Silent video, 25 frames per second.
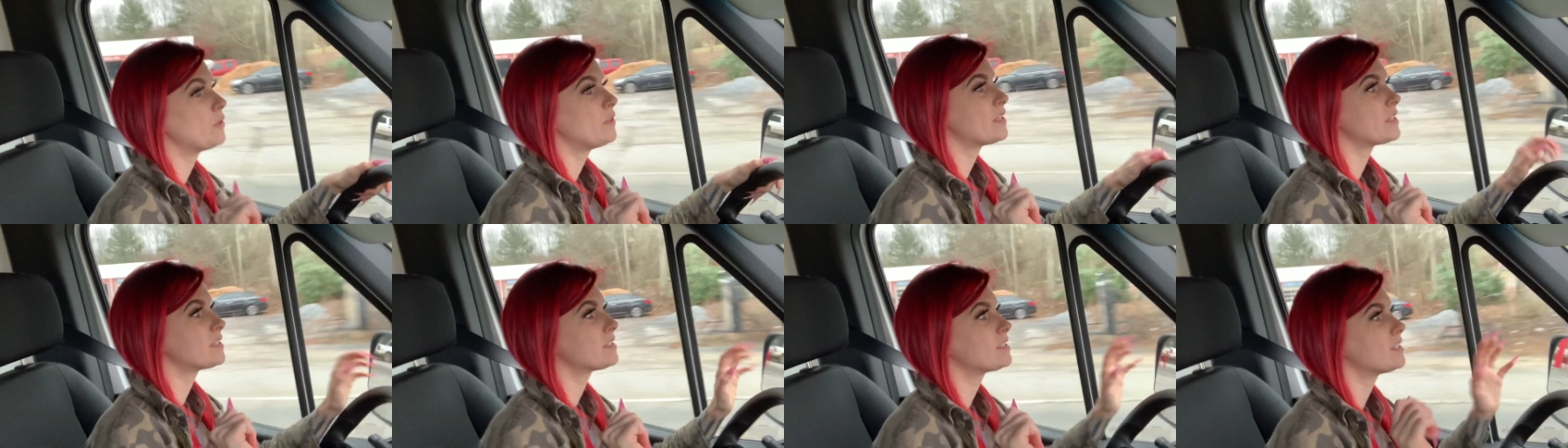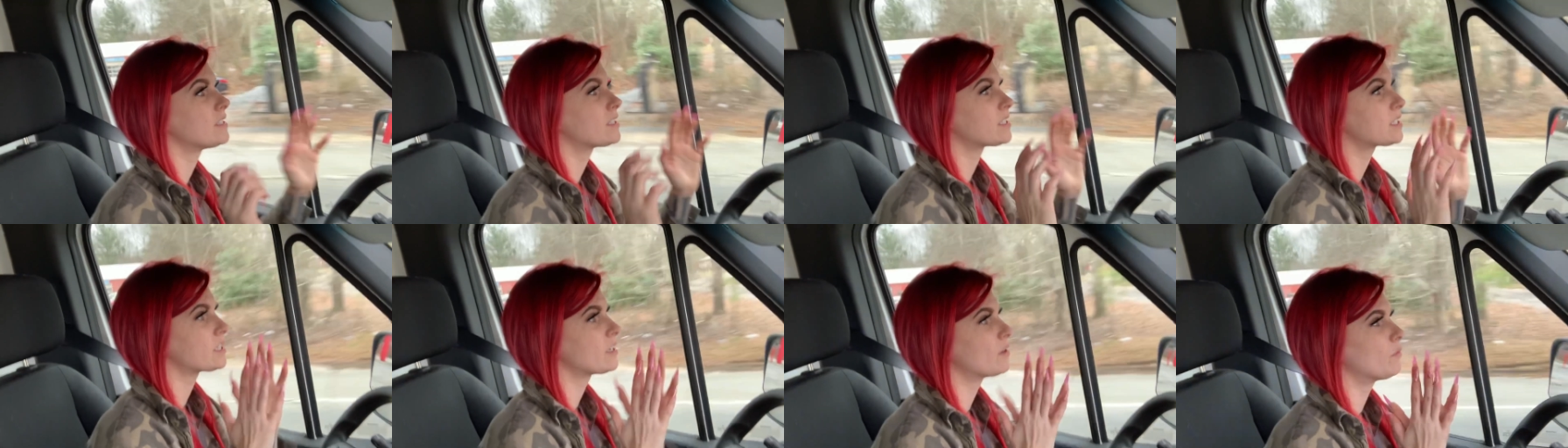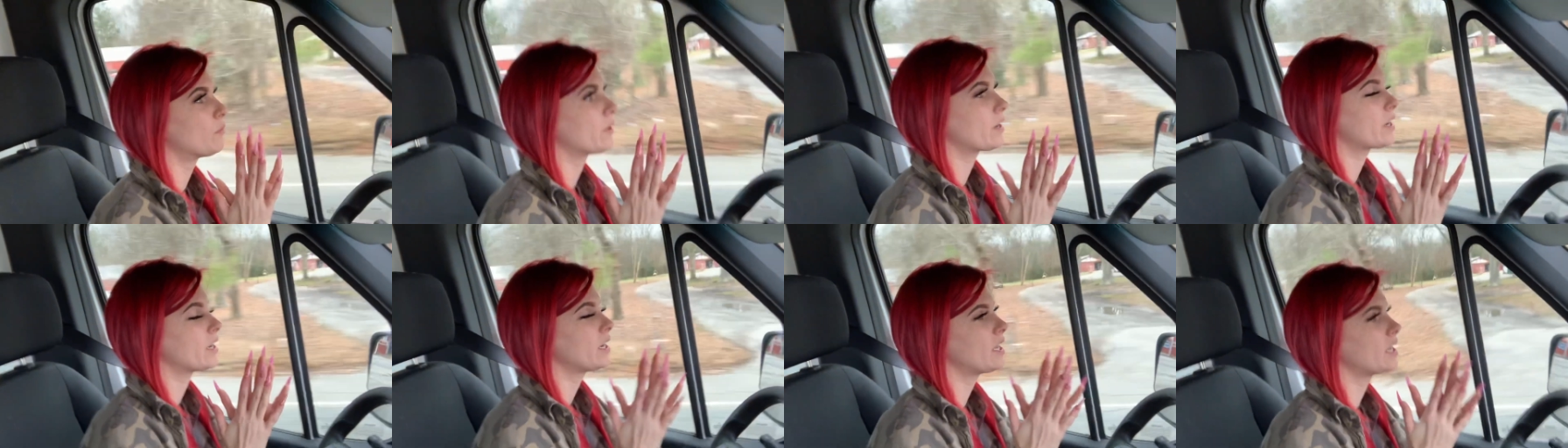This is,
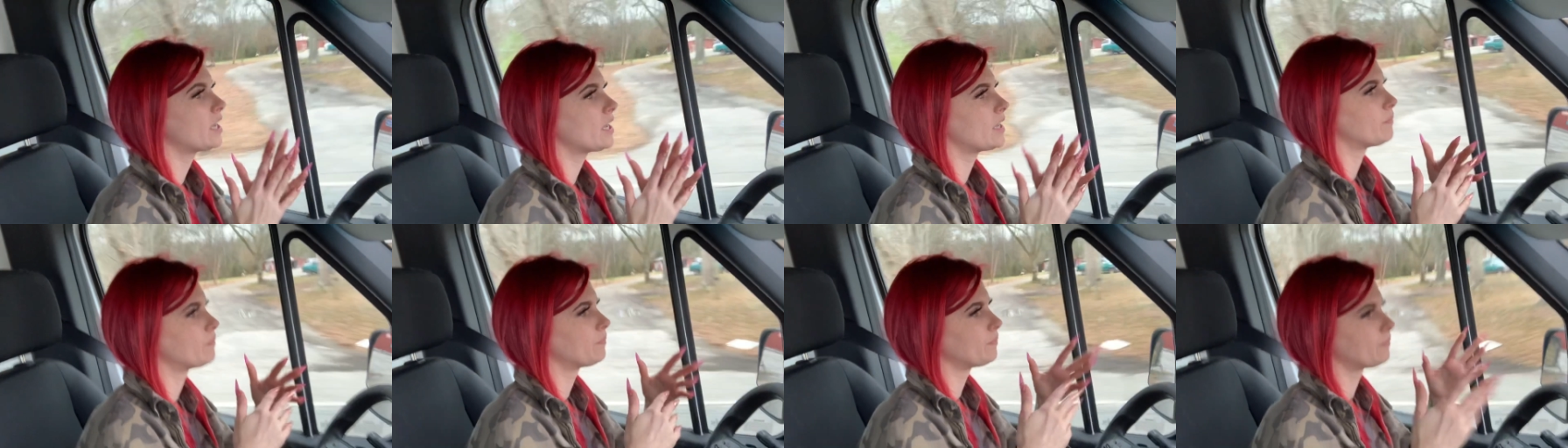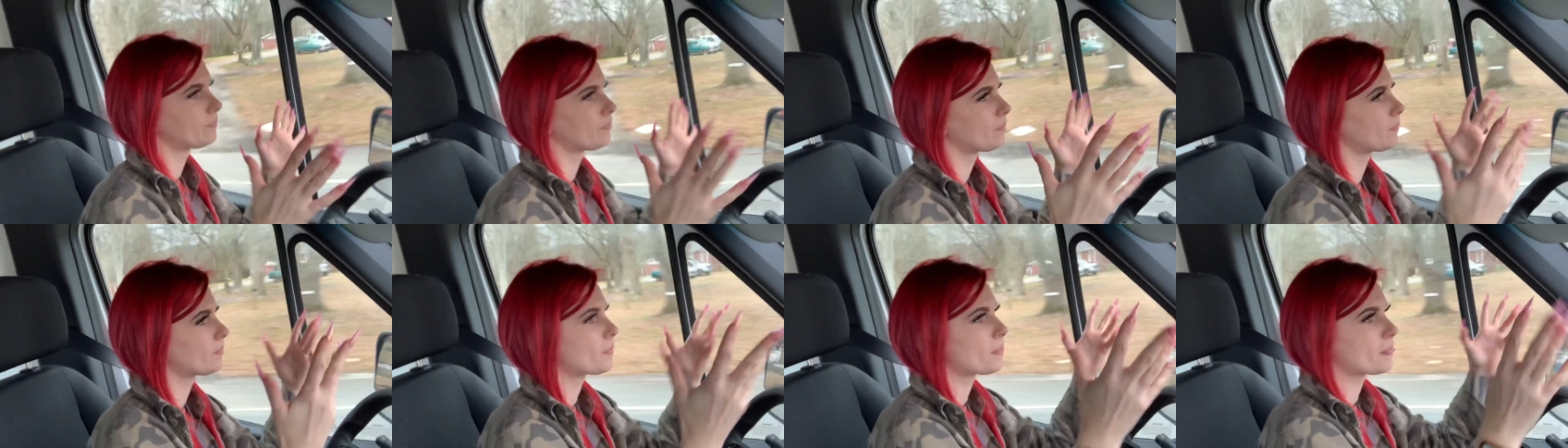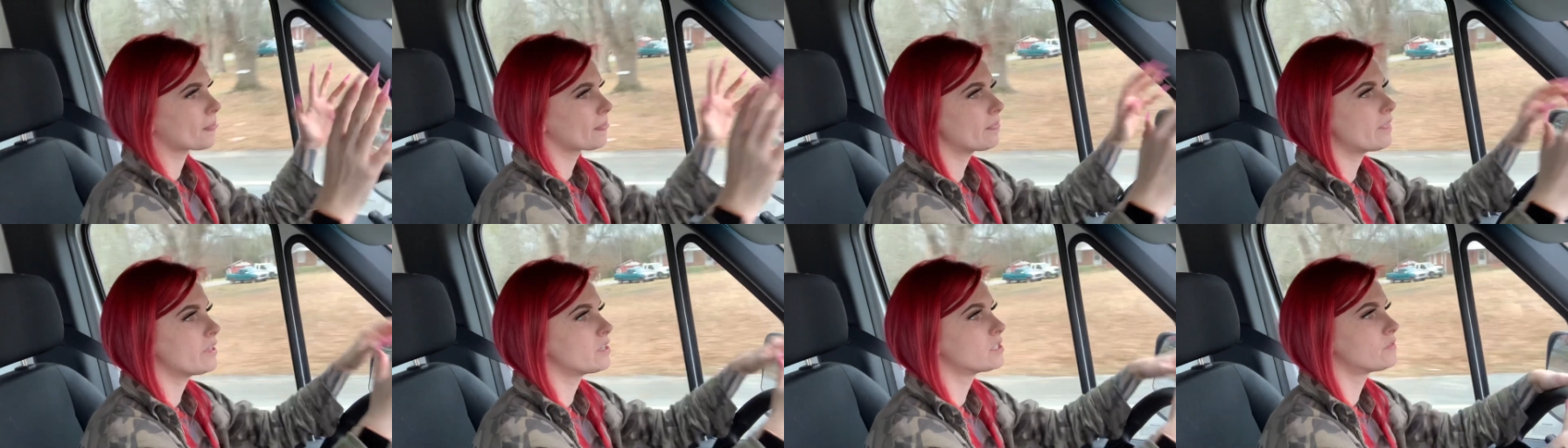we're gonna,
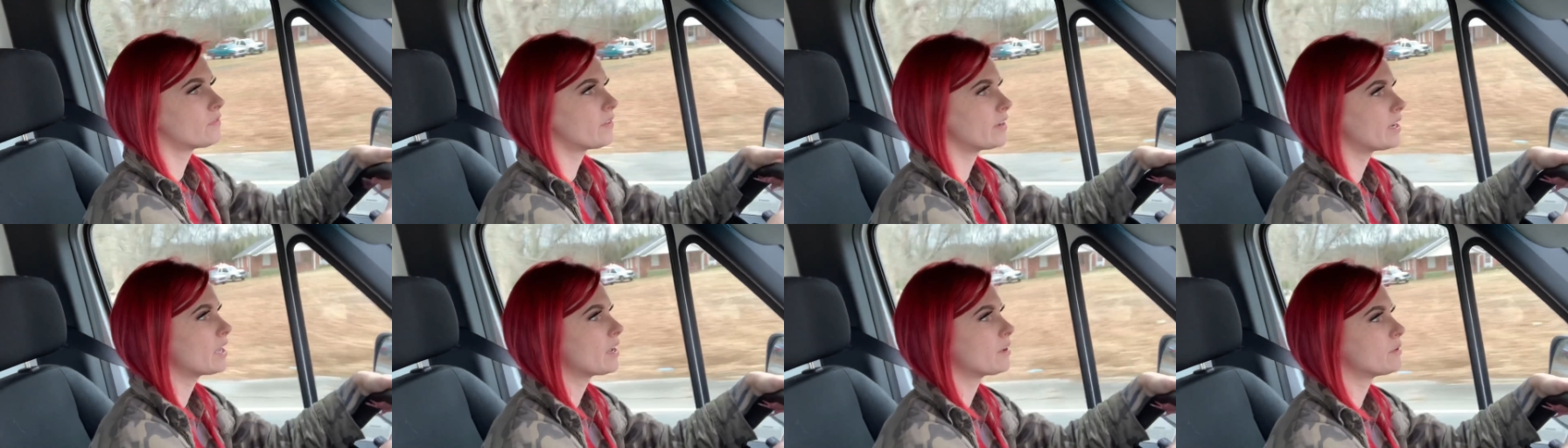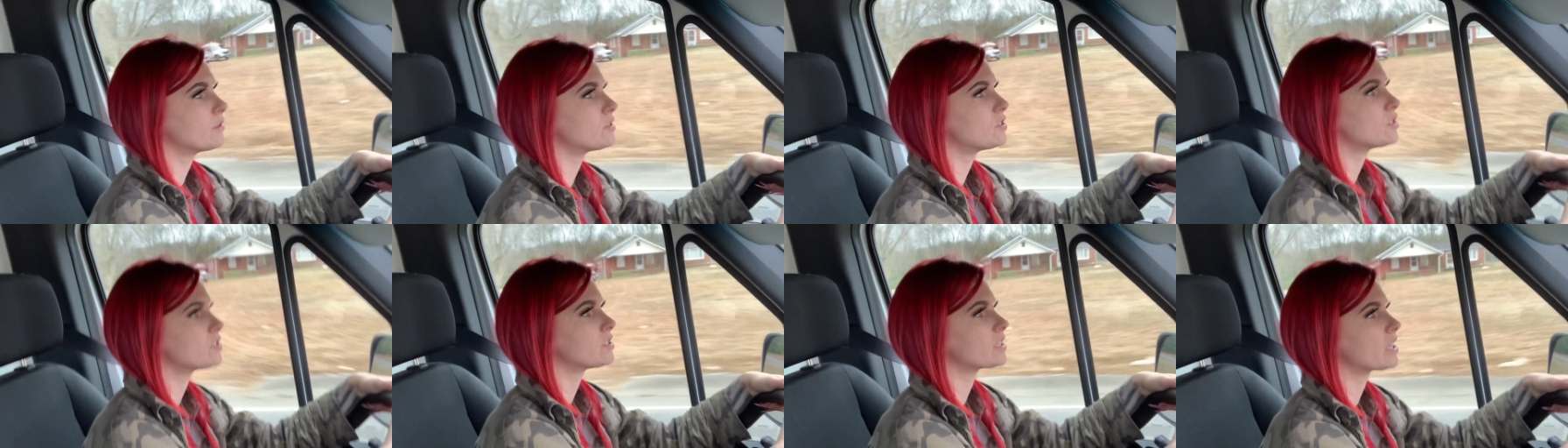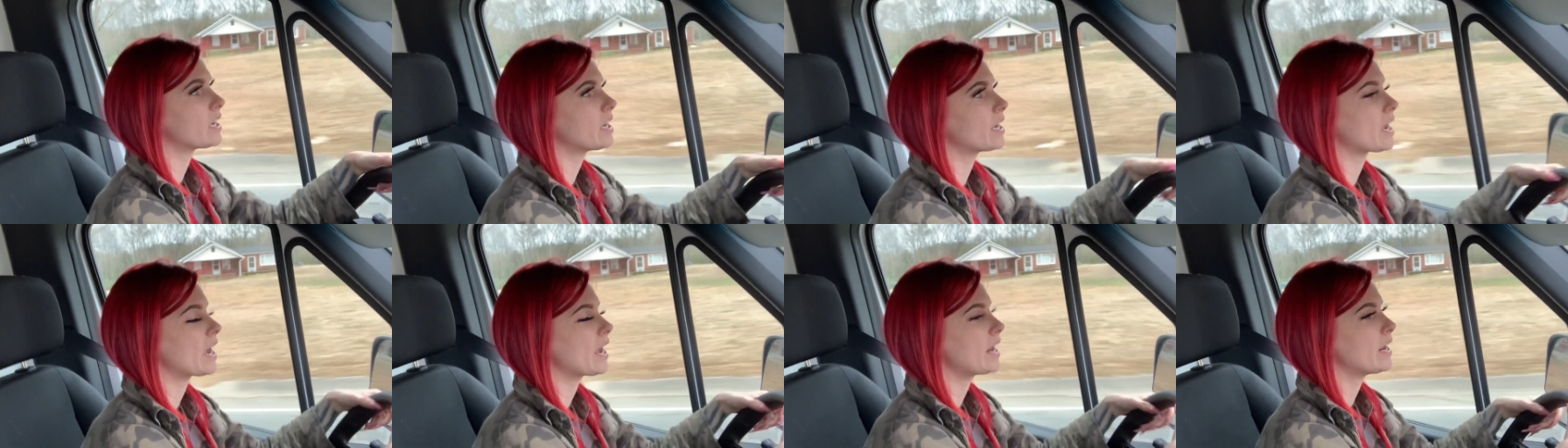this video is just
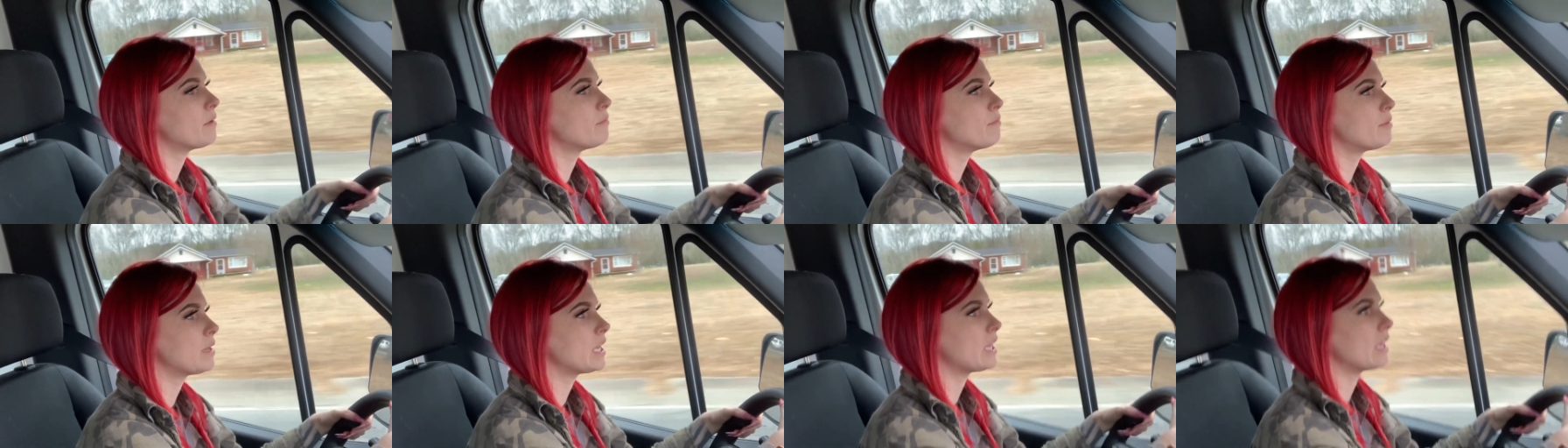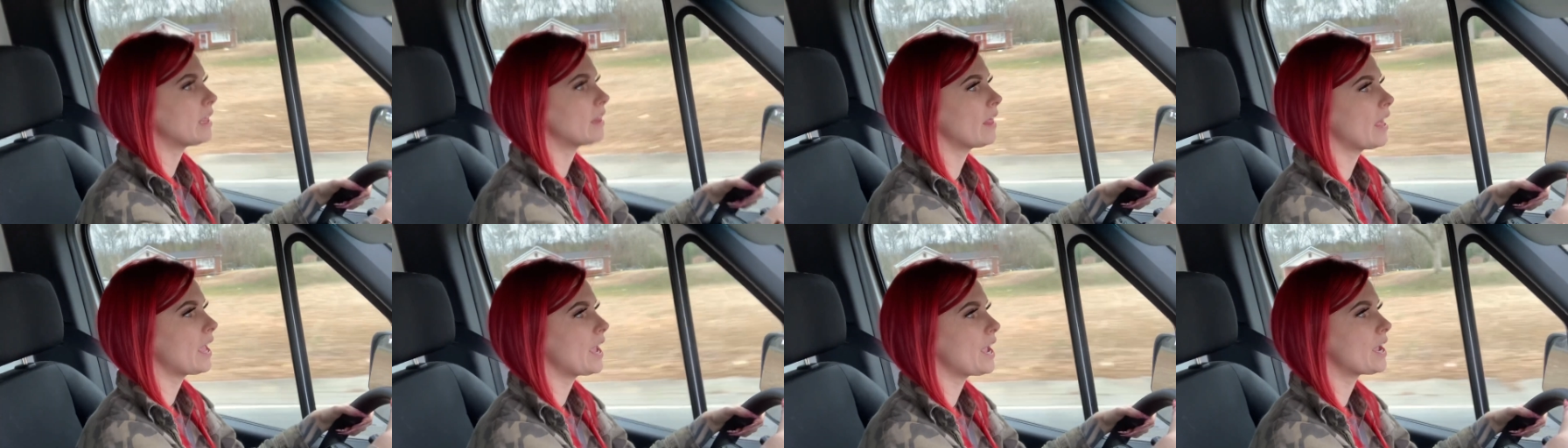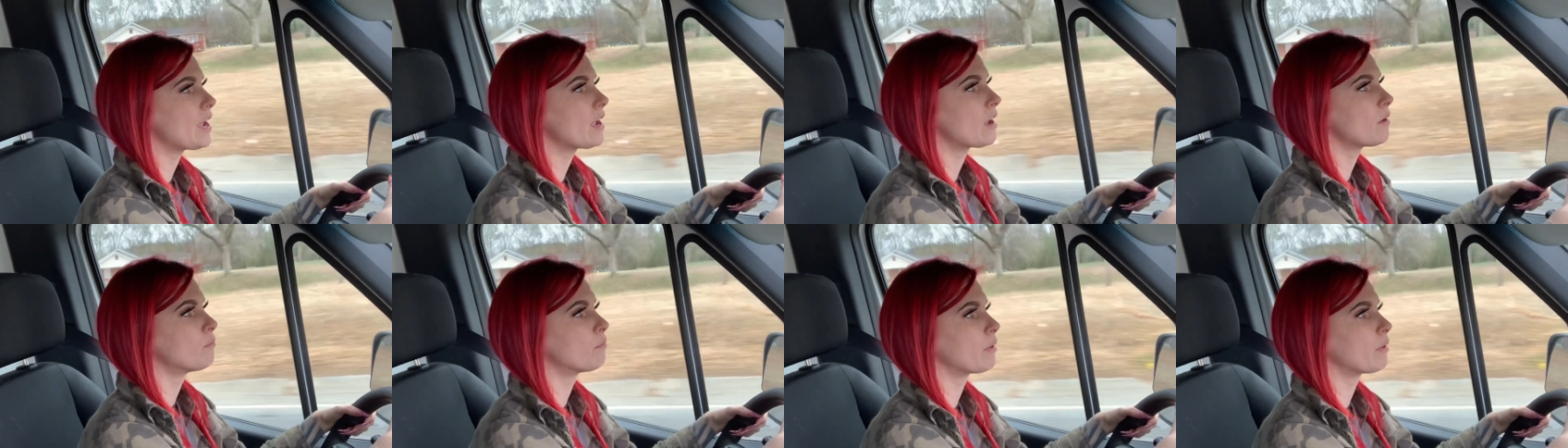gonna kind of be like